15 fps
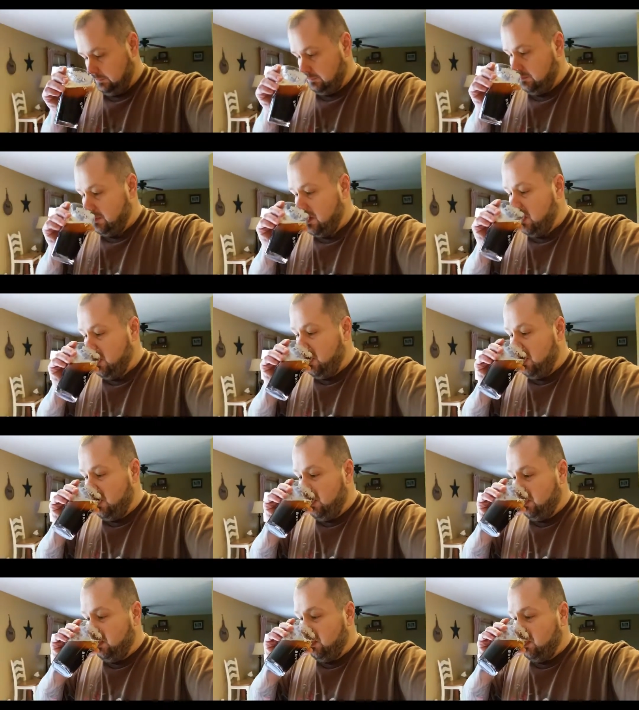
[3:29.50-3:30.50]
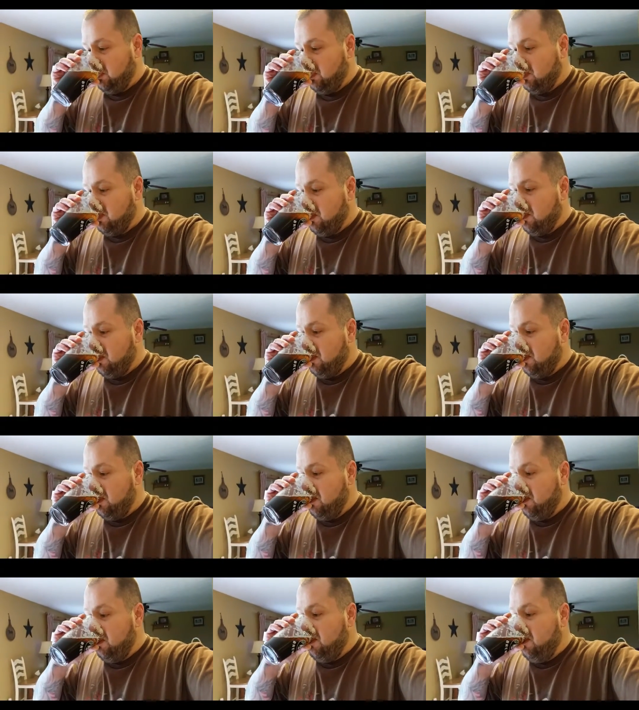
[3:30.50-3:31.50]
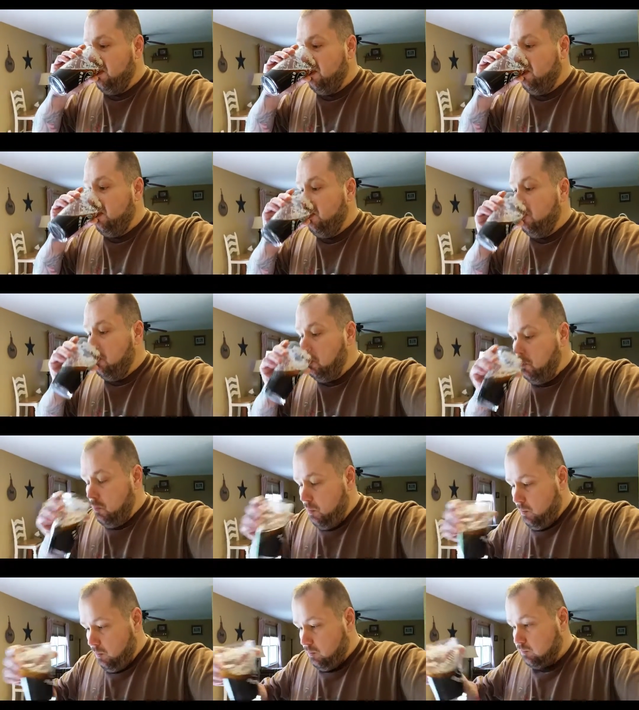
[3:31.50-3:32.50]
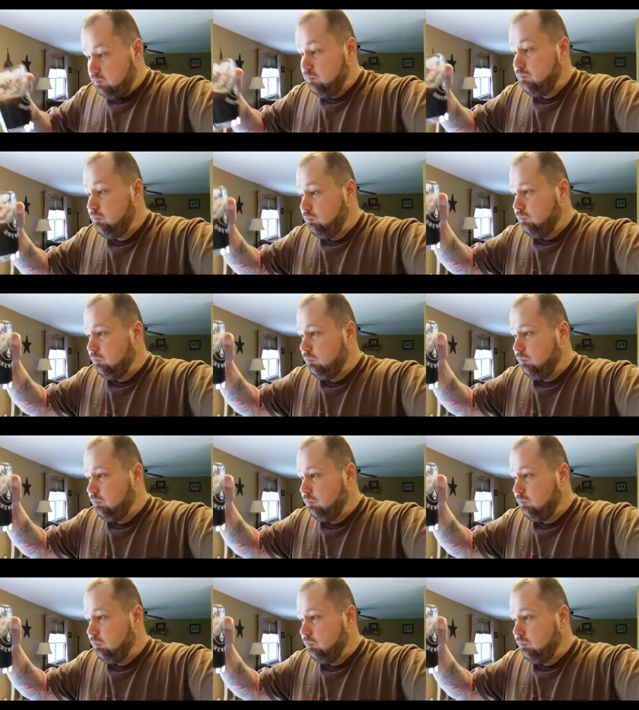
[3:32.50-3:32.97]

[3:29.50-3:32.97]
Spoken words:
Nothing is said.